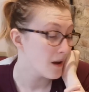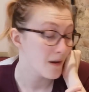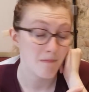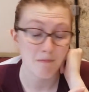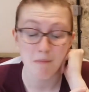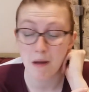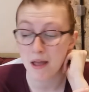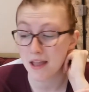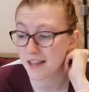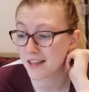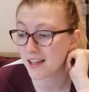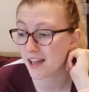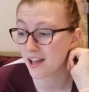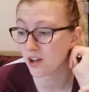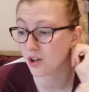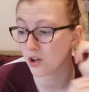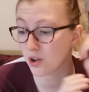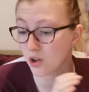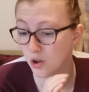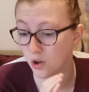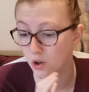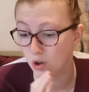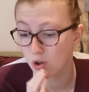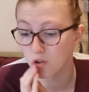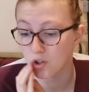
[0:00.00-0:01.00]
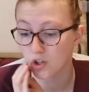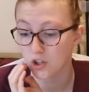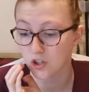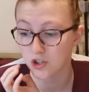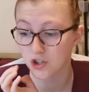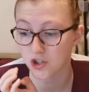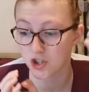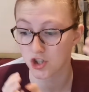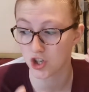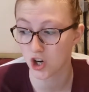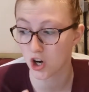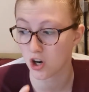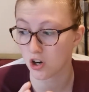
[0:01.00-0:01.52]
make a good
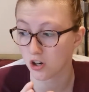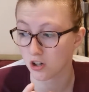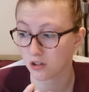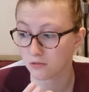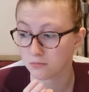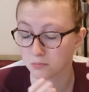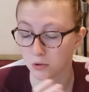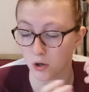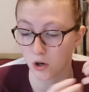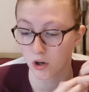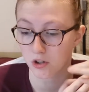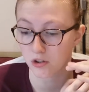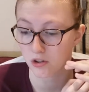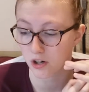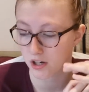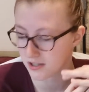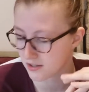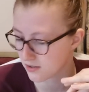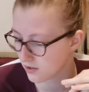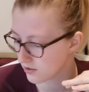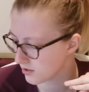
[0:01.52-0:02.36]
chunk of progress